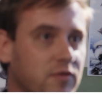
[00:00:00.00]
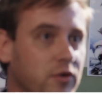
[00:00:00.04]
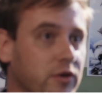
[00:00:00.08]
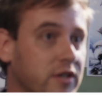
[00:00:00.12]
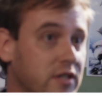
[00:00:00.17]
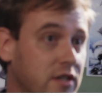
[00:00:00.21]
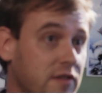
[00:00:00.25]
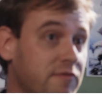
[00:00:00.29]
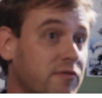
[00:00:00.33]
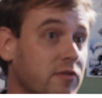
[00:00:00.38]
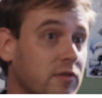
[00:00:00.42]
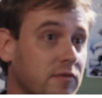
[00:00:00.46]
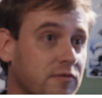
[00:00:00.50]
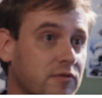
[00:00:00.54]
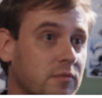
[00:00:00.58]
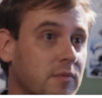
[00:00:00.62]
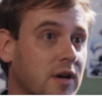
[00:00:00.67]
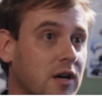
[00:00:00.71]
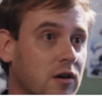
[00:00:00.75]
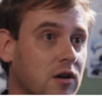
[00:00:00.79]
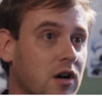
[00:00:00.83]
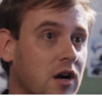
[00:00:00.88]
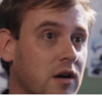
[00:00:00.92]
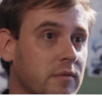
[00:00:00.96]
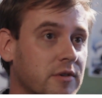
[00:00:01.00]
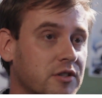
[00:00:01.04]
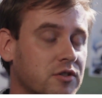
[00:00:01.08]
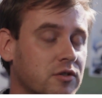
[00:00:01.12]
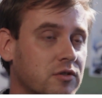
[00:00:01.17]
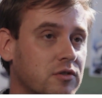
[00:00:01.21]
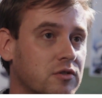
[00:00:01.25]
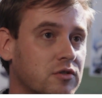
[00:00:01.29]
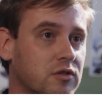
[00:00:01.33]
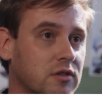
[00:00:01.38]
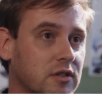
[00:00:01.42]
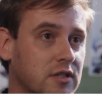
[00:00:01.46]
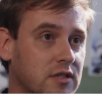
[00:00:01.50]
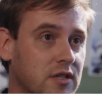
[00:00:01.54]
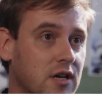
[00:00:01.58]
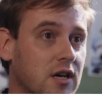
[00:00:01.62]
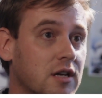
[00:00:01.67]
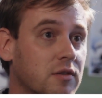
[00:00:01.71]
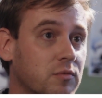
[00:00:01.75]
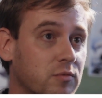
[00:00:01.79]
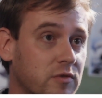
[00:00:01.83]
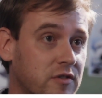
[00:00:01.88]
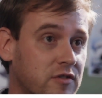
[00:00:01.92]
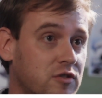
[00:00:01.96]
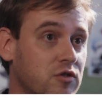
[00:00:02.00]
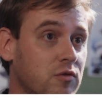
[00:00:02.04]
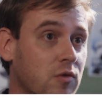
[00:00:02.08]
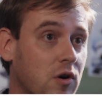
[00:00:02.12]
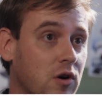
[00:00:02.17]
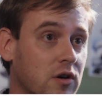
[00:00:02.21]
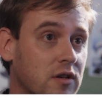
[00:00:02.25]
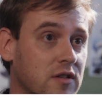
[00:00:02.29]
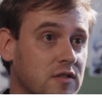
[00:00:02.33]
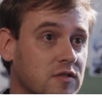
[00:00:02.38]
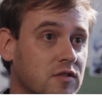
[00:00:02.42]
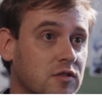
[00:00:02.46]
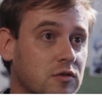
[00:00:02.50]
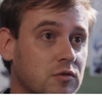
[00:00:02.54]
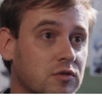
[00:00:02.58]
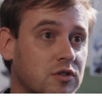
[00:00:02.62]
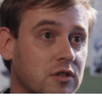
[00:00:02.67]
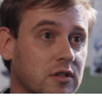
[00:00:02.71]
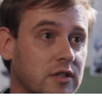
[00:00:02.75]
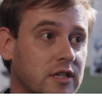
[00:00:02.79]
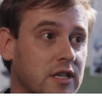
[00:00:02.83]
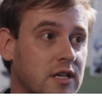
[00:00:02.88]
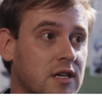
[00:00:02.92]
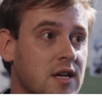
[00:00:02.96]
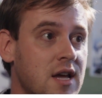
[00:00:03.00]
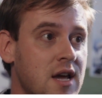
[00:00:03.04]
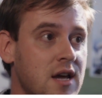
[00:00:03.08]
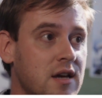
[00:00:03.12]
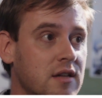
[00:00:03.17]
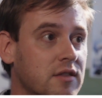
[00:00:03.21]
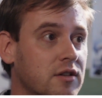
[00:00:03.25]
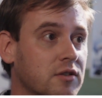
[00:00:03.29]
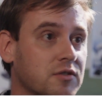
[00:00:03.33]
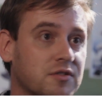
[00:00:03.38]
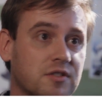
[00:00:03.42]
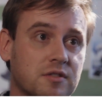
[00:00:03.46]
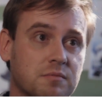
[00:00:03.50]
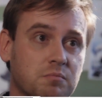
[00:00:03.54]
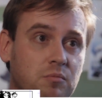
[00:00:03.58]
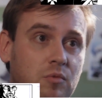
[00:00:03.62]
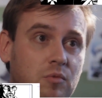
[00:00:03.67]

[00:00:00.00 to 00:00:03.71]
very different from how comics are usually done with two artists. Usually there's